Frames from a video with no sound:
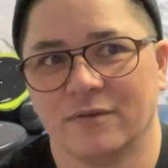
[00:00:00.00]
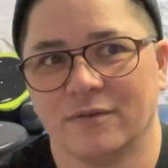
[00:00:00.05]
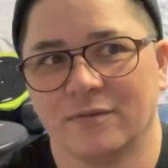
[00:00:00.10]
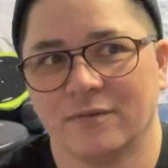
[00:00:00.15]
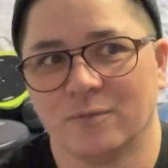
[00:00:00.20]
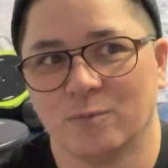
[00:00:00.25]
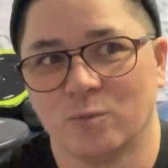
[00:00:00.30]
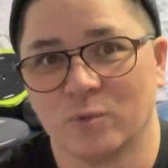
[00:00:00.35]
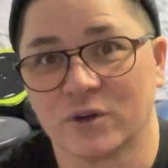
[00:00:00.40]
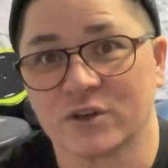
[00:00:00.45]

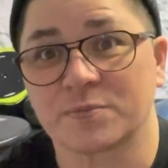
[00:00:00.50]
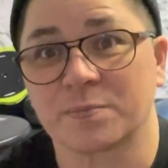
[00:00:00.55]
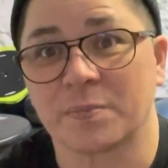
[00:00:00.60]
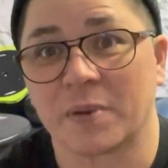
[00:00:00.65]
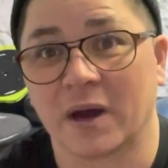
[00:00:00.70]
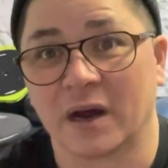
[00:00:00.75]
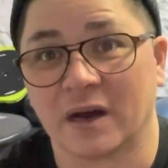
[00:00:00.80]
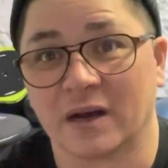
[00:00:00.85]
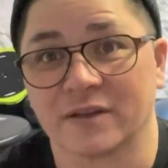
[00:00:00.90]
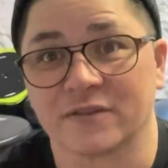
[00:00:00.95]
which
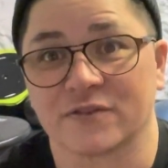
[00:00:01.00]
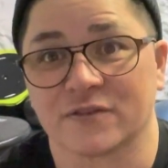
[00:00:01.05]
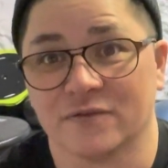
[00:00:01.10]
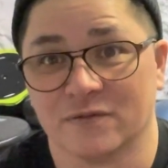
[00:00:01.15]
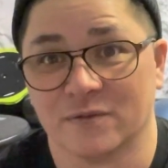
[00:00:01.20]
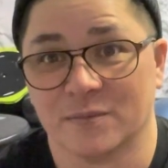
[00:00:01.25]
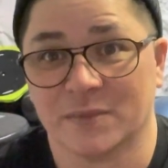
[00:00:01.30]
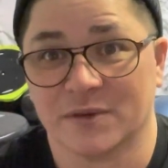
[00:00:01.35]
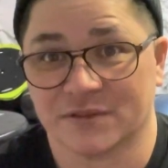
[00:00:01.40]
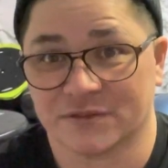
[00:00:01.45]
parts of
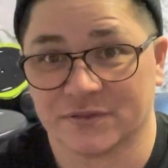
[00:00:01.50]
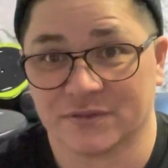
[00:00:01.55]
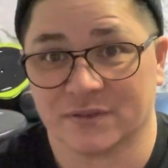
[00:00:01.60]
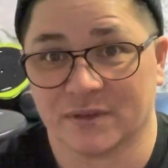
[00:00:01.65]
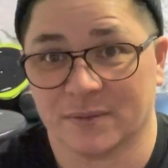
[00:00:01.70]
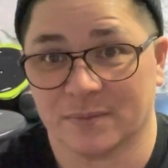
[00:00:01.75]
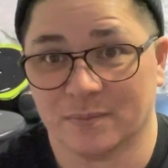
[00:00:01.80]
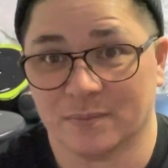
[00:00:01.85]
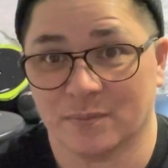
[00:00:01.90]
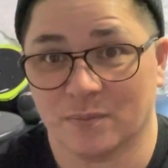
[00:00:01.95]
the muscles
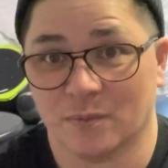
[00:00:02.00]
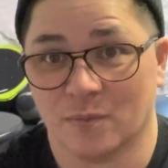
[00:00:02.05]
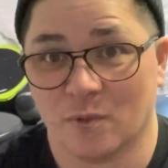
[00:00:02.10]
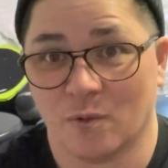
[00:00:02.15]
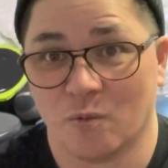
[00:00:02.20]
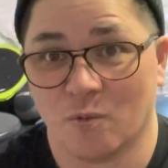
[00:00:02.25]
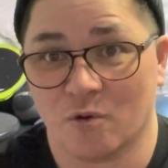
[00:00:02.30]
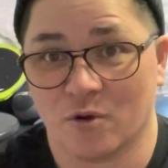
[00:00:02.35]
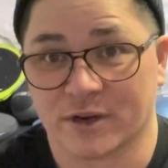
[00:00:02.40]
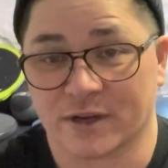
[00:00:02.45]
I'm
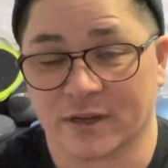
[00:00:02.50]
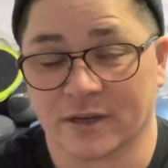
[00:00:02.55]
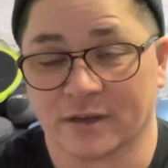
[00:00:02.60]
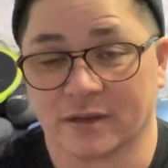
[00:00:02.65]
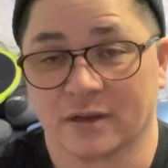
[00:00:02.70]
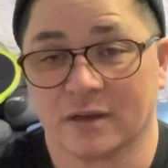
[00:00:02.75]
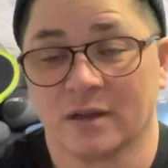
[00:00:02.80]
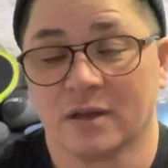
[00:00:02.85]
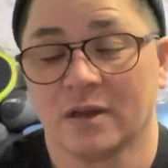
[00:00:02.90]
working.